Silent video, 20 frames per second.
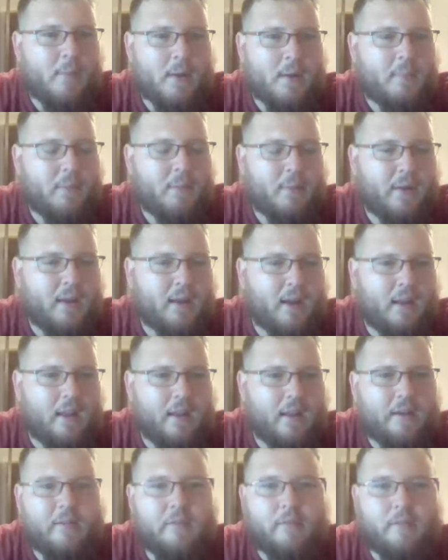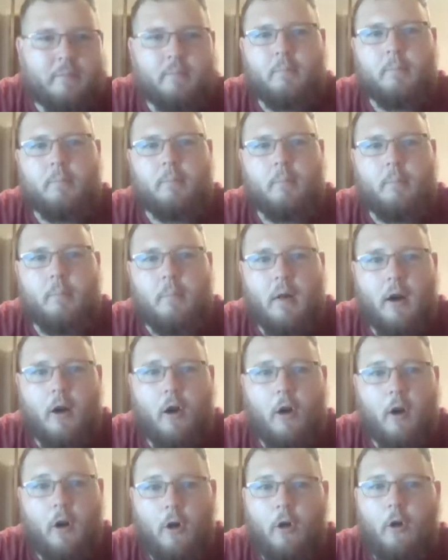but I've been playing a lot of
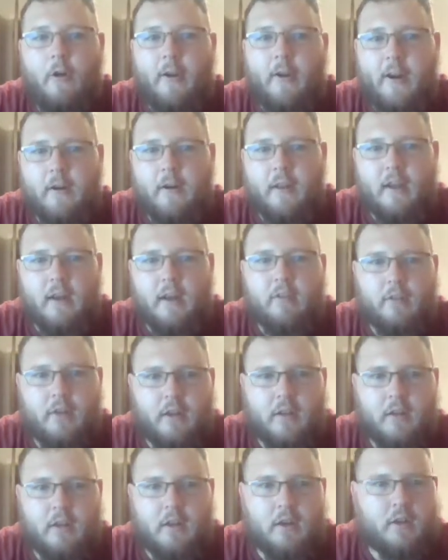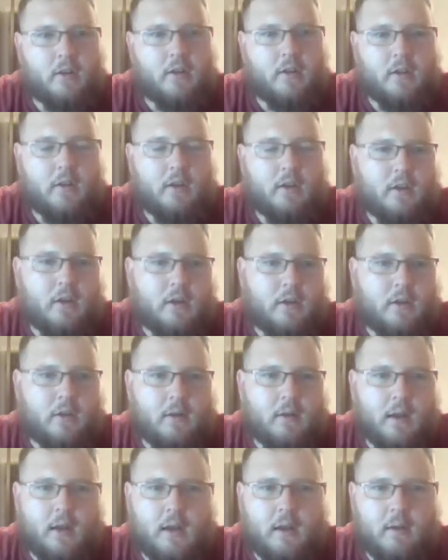all air decks lately.
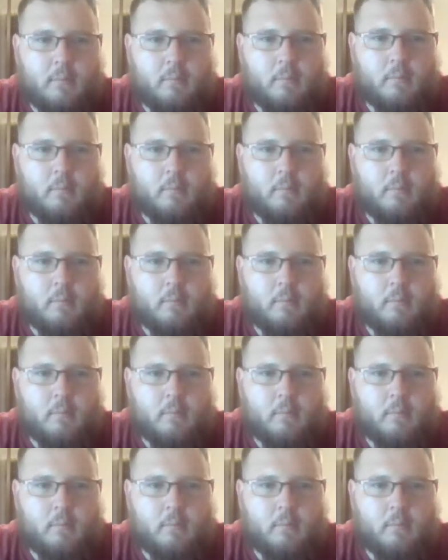You